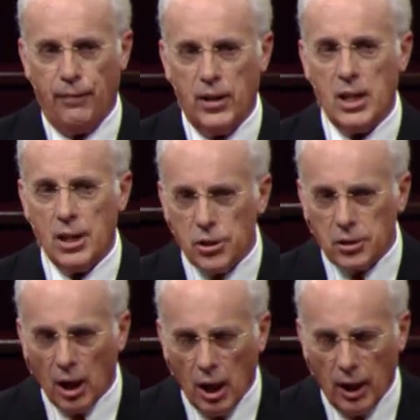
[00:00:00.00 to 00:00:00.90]
if he
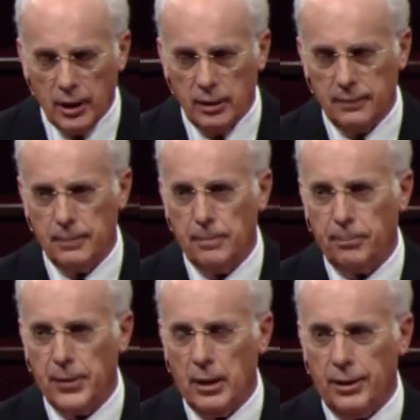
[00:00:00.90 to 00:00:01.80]
is God,
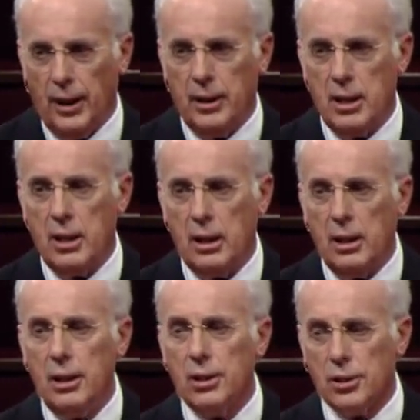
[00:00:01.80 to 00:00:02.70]
then
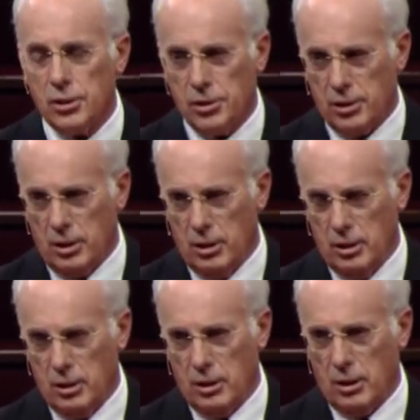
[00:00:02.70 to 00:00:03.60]
he is
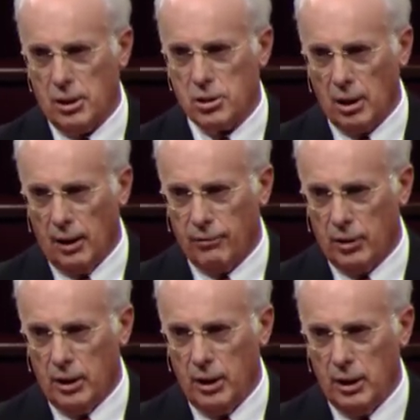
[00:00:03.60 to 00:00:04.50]
the
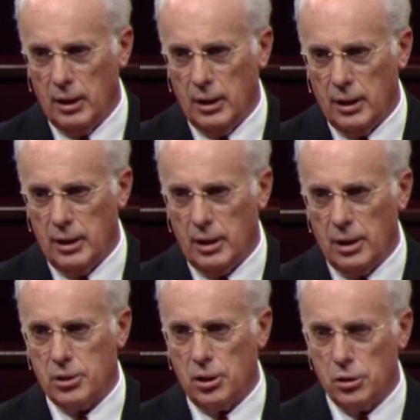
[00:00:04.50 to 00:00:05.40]
sovereign,
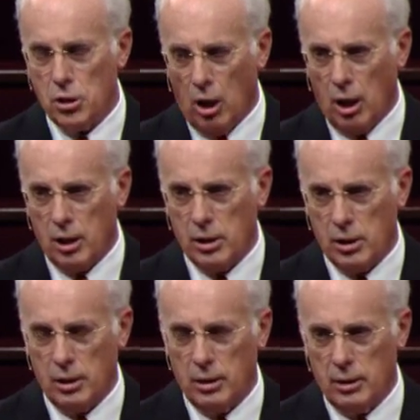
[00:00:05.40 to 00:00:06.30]
he is in
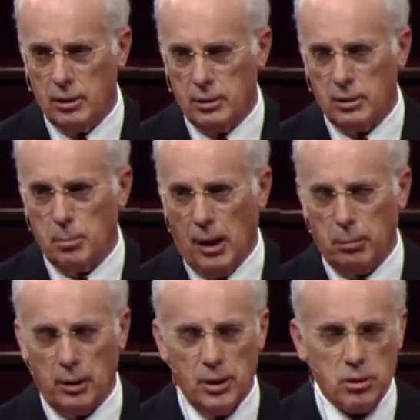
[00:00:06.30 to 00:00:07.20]
charge, the
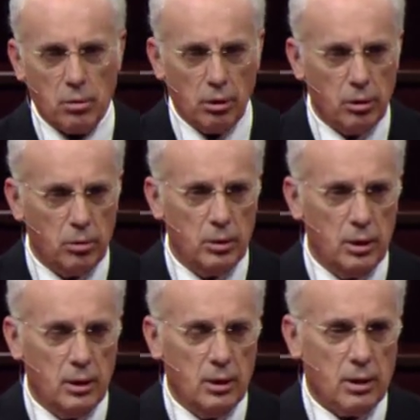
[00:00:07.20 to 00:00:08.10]
Bible is
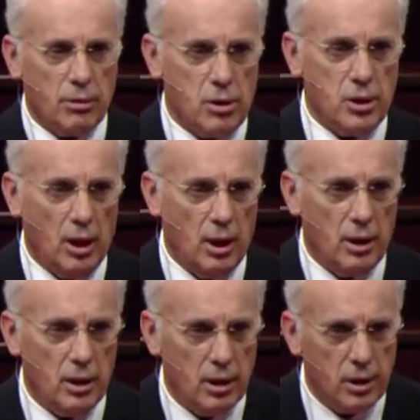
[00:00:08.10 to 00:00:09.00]
true,
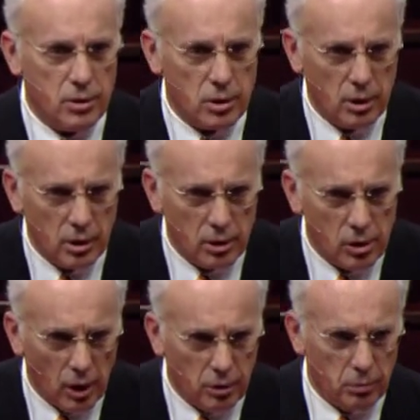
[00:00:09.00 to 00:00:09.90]
Christianity is
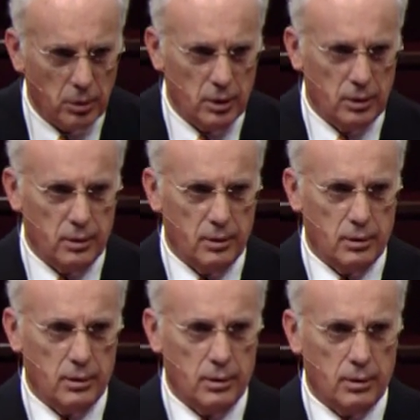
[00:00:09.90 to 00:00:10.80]
genuine.
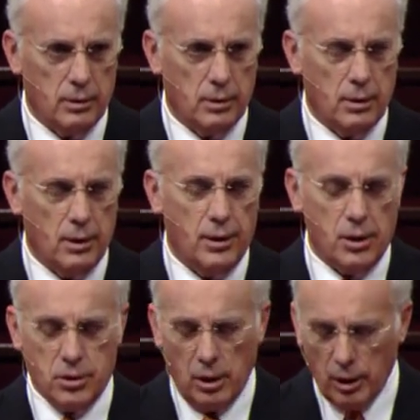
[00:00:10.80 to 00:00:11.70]

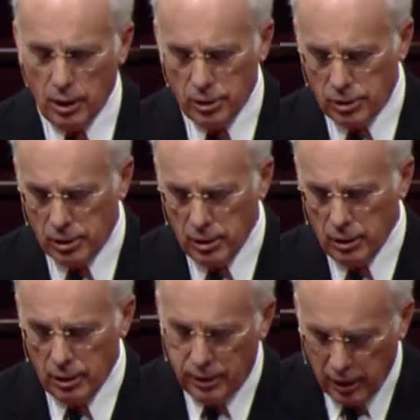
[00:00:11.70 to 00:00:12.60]
This is
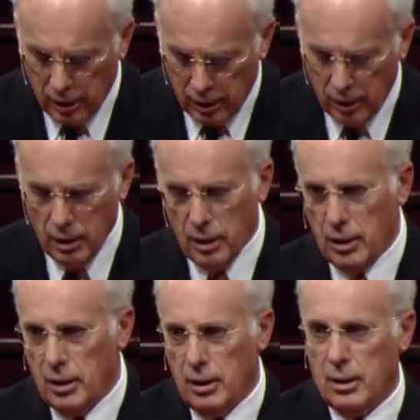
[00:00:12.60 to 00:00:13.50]
the
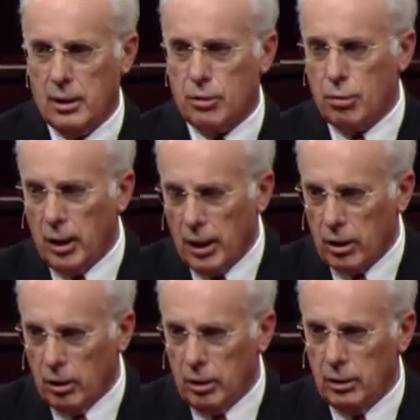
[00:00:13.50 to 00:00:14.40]

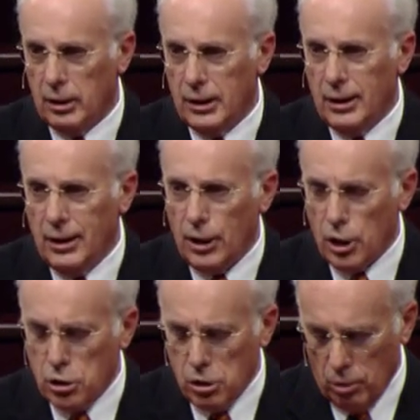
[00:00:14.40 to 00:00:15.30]
critical
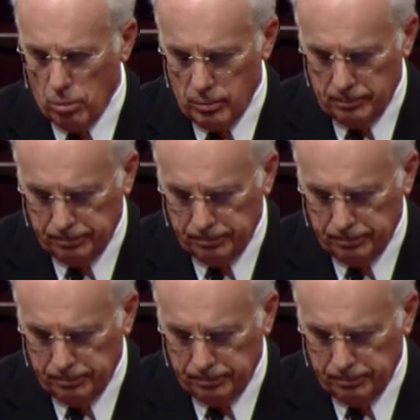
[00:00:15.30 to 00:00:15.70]
issue.